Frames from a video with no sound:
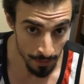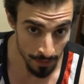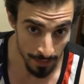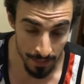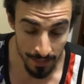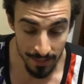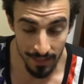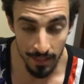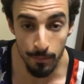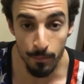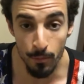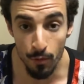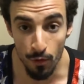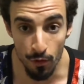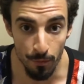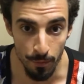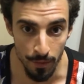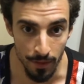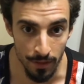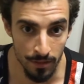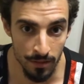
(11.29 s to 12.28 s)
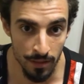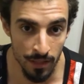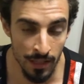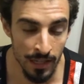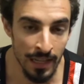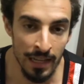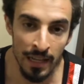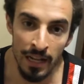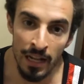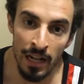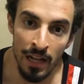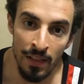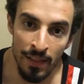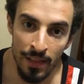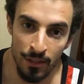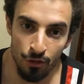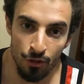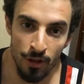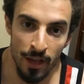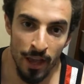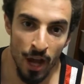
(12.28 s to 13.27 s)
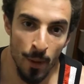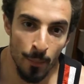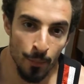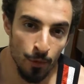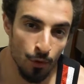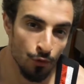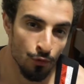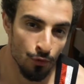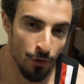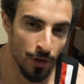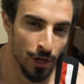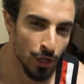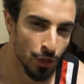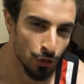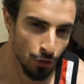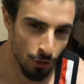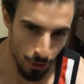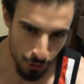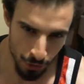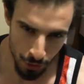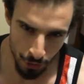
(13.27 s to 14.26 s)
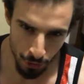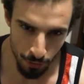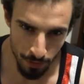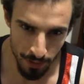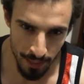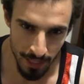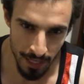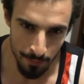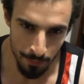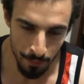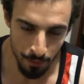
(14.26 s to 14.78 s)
and some movements that's going to help you restructure your hip.